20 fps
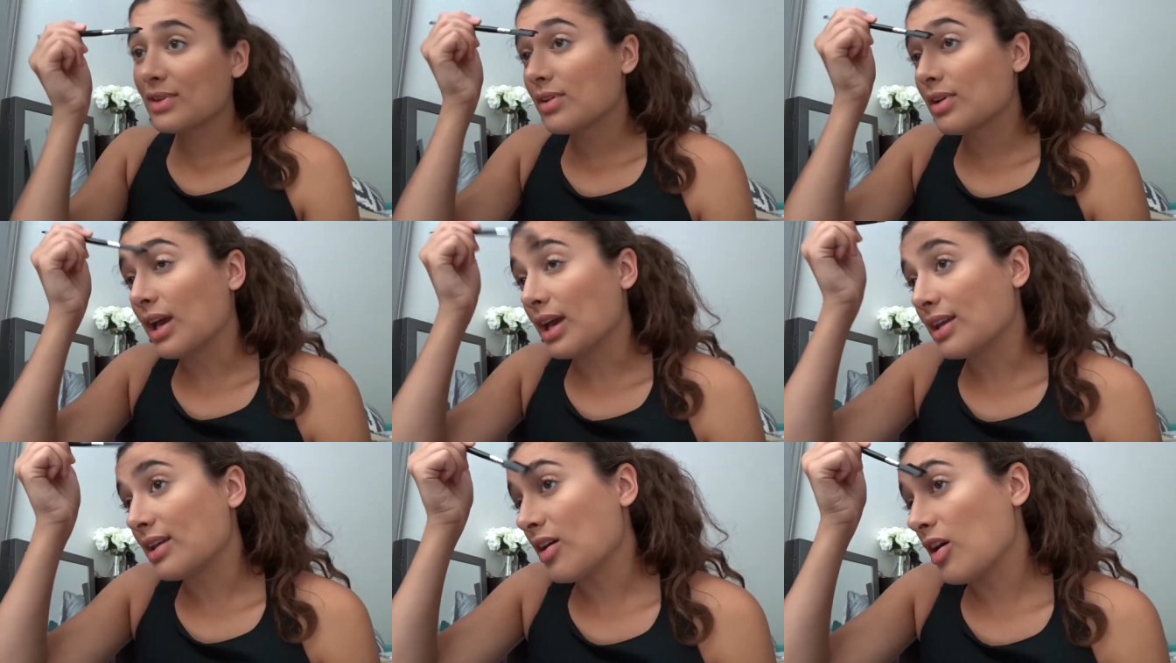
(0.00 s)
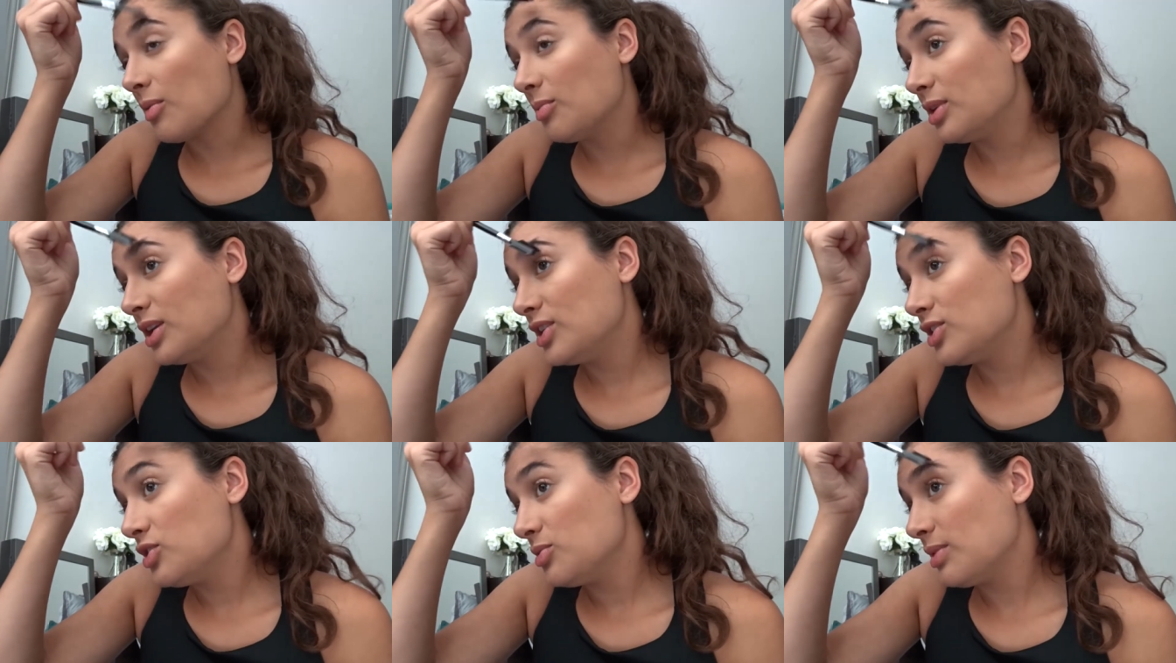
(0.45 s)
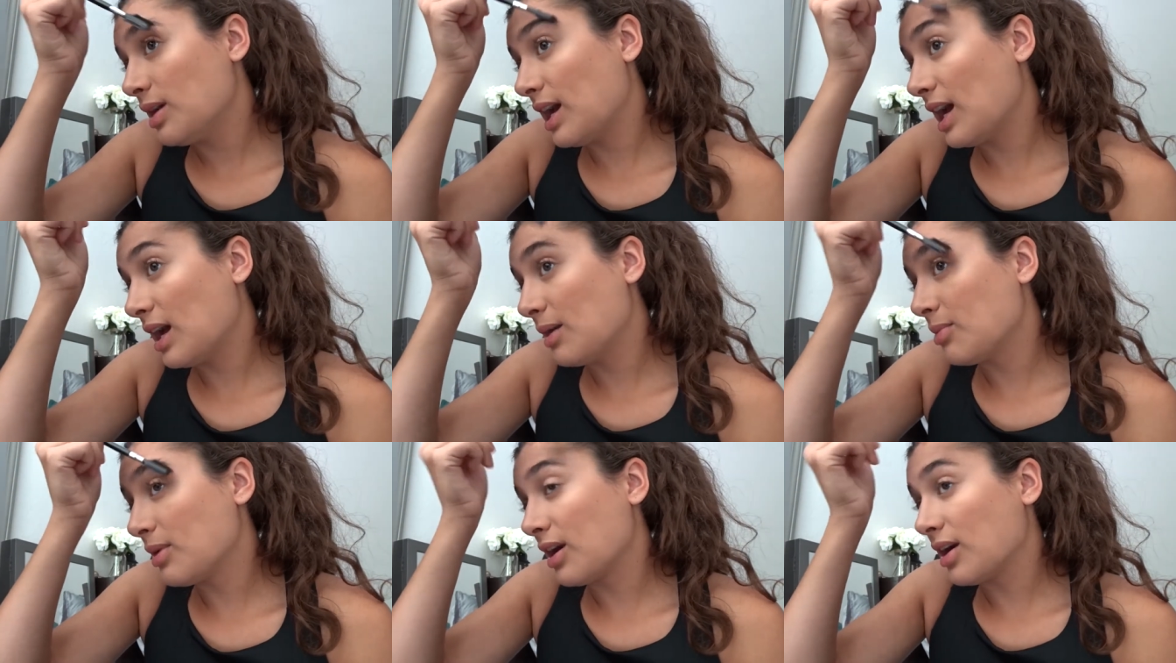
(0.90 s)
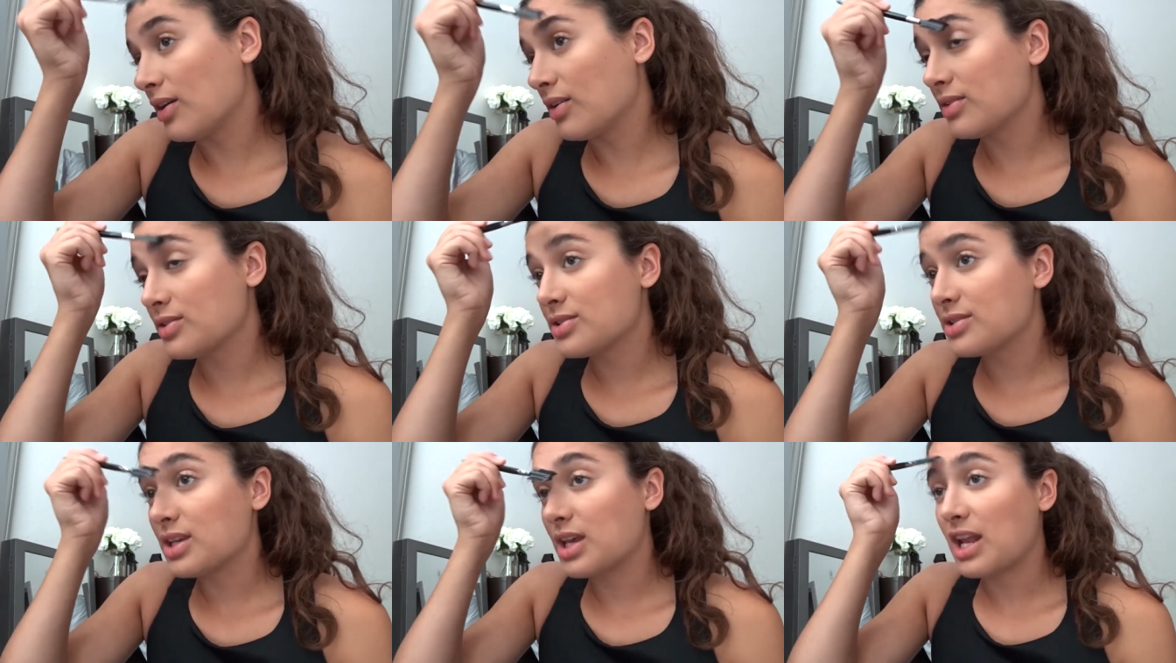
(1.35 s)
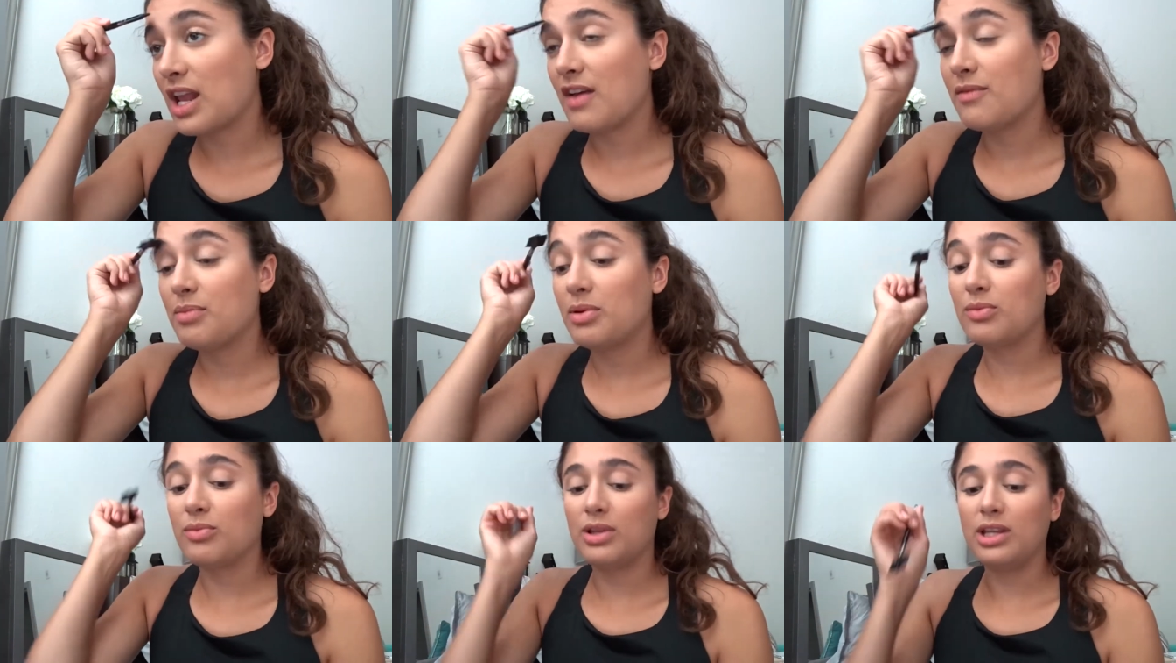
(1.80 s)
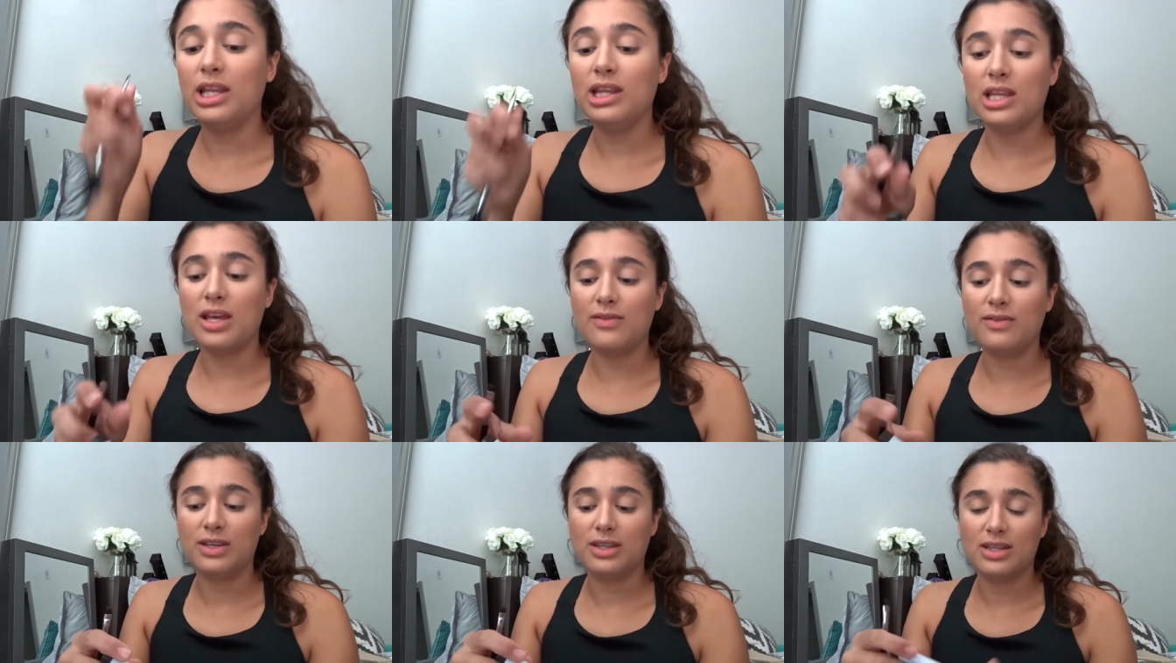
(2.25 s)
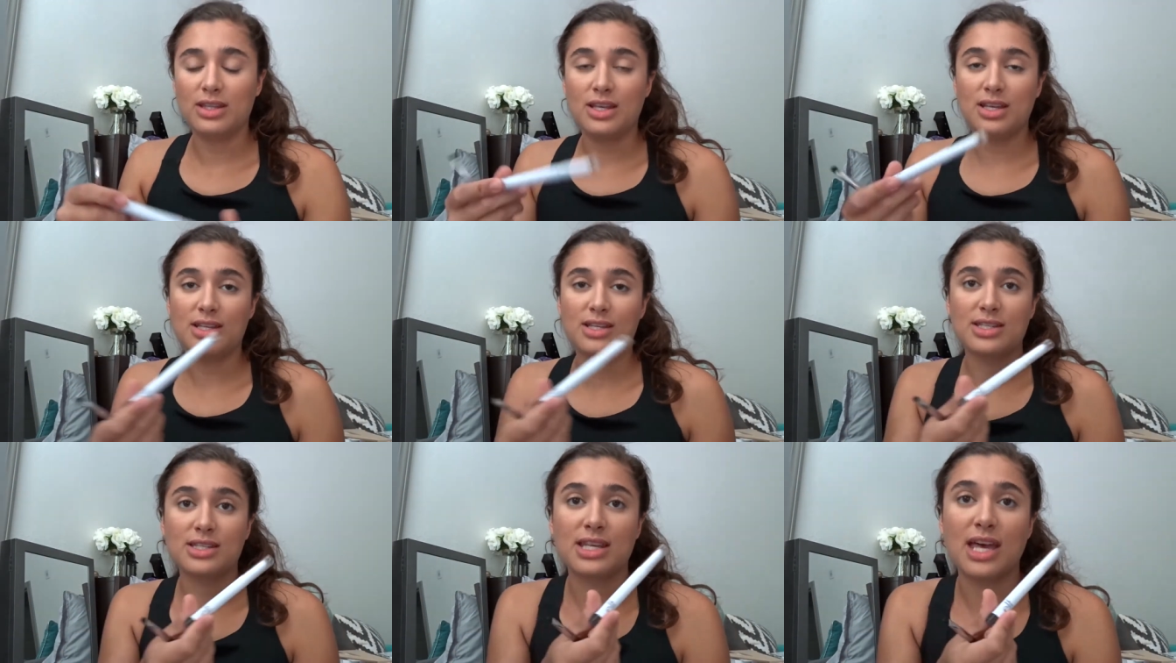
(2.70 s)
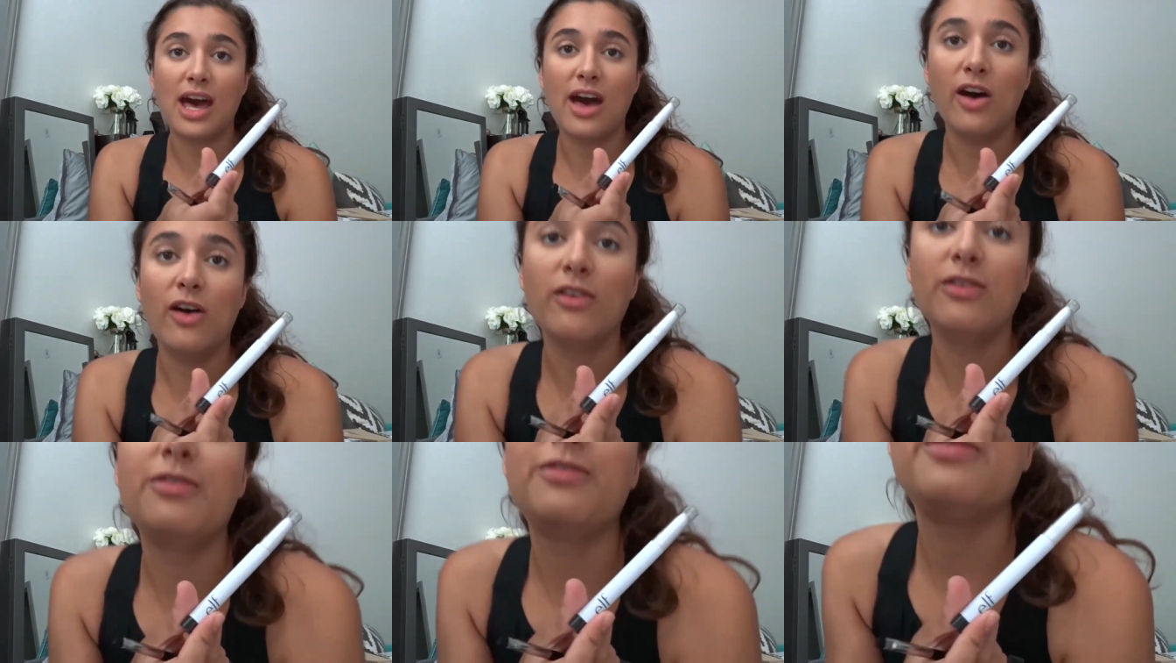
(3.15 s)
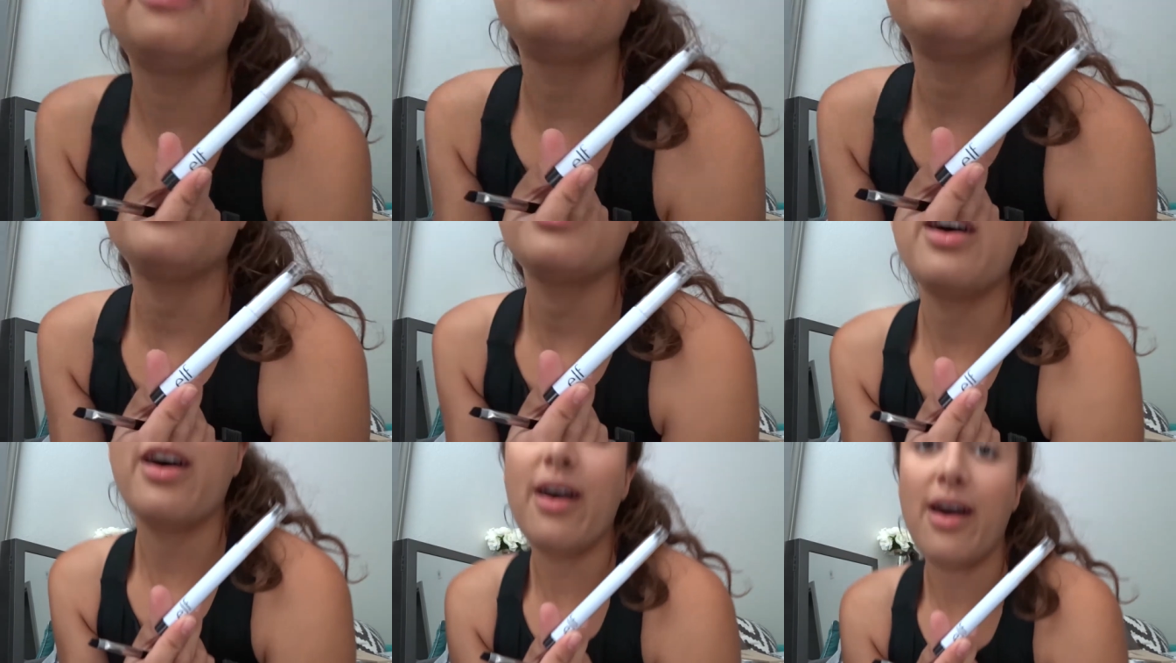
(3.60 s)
Okay, now I'm gonna do my eyebrows, and I've been really loving this e.l.f.